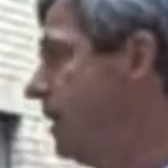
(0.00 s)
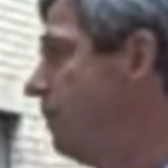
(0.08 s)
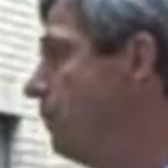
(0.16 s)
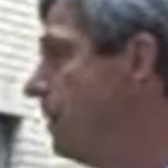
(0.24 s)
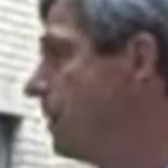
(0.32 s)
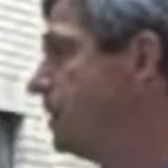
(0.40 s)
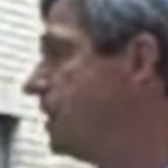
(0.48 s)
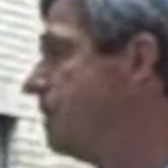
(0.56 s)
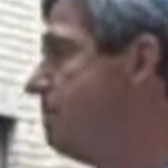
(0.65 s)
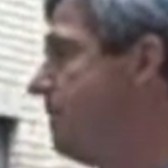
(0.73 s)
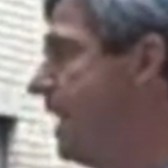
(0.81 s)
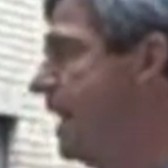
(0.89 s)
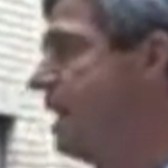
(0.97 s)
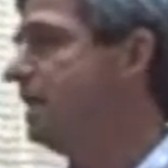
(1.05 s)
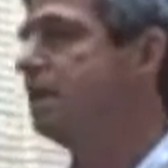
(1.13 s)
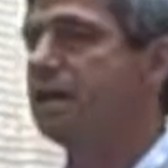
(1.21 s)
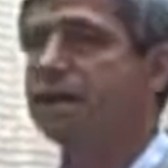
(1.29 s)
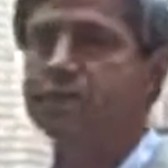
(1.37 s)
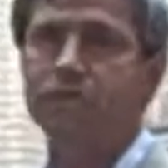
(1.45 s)
I wanted to command
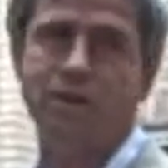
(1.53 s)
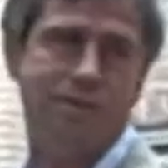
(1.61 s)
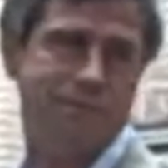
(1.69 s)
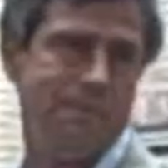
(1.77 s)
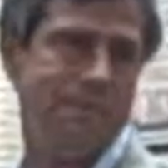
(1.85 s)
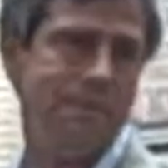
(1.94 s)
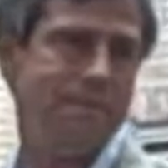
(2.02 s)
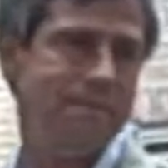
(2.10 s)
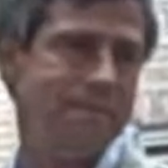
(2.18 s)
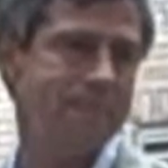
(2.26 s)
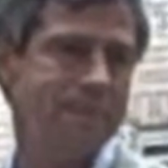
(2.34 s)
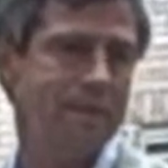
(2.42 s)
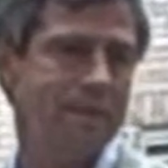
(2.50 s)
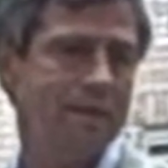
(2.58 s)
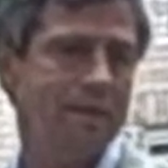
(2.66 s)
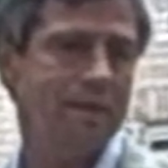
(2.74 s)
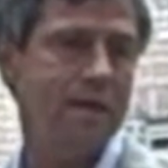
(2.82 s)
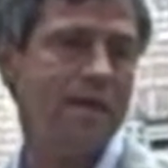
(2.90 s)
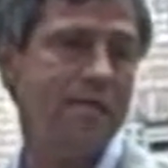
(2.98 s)
a ship.
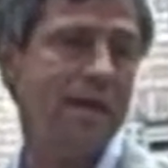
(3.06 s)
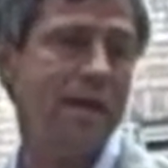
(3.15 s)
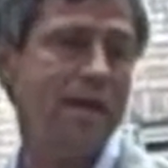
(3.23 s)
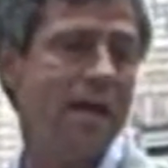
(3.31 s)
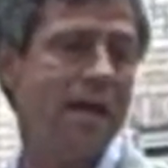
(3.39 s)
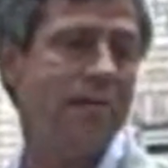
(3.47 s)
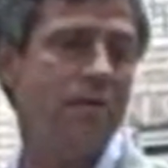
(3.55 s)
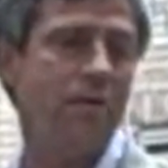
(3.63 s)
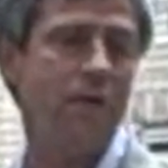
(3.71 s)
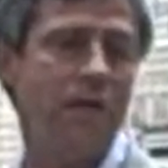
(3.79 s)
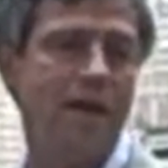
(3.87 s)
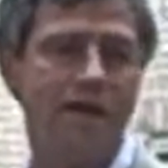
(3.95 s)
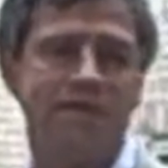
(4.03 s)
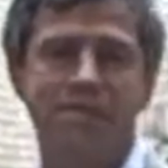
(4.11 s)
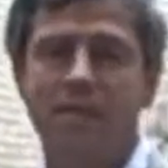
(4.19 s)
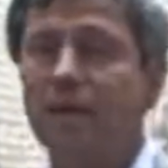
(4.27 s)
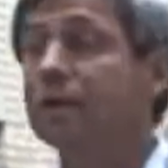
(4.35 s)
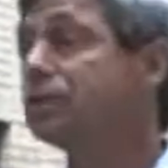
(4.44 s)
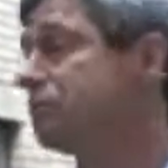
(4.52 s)
And then I got all that
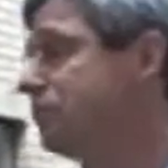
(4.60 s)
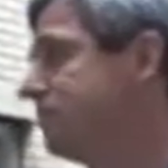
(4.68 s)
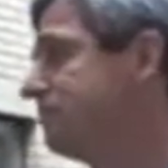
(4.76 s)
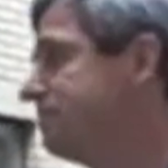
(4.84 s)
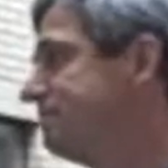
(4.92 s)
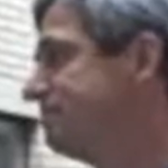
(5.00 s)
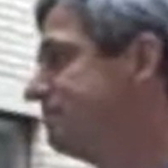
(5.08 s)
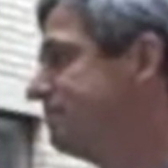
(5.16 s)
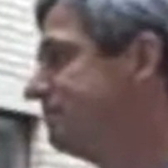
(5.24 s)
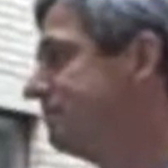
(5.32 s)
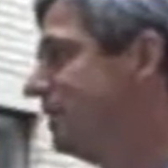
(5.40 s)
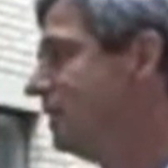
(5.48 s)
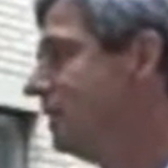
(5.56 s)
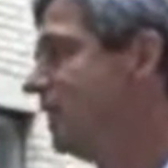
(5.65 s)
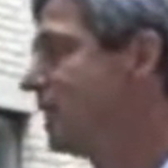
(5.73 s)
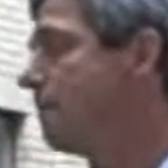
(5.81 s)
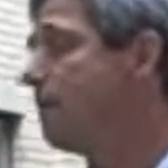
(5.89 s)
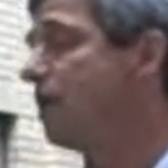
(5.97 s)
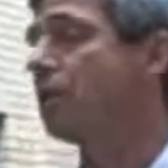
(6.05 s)
extra. I
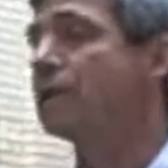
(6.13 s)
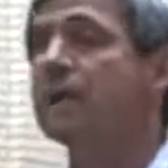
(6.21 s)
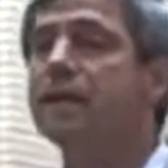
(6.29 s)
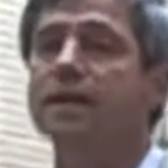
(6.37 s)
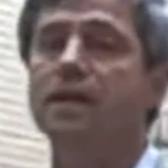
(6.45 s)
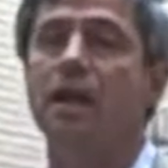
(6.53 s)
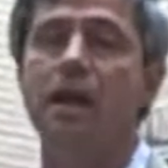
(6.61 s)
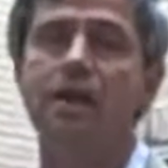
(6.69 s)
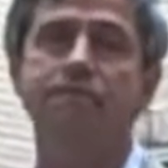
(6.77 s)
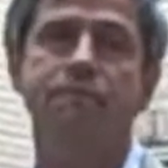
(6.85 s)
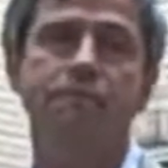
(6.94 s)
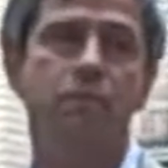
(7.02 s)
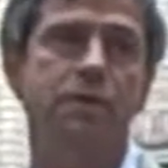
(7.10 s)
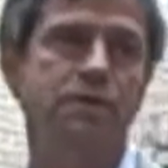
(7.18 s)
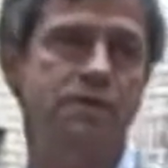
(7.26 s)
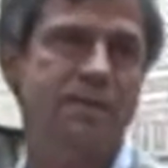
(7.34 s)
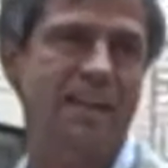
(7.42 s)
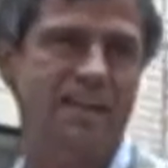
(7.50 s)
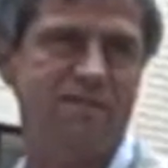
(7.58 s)
got married late in life,
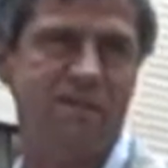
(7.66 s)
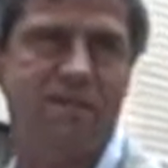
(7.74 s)
47.